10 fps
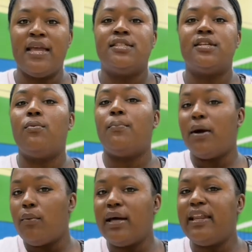So,
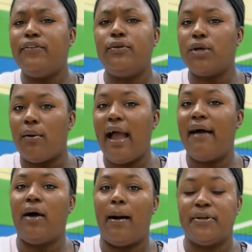but what if you don't
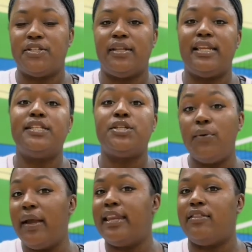have the opportunity
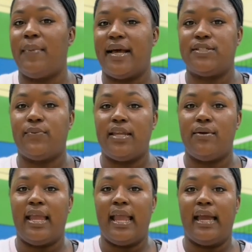to hit it the best way you
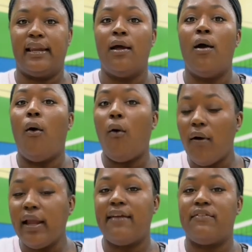can
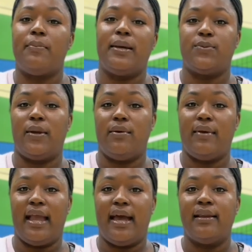or give it the best way you
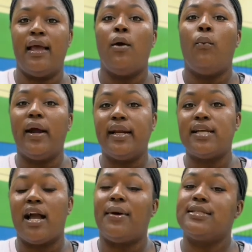can? We're gonna
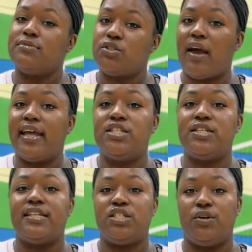talk about some
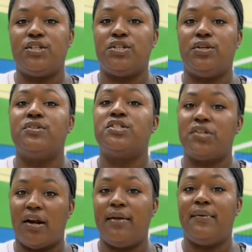strategies that you can do
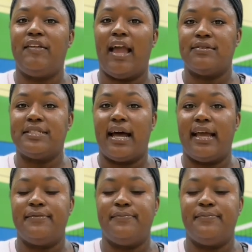starting with the outside.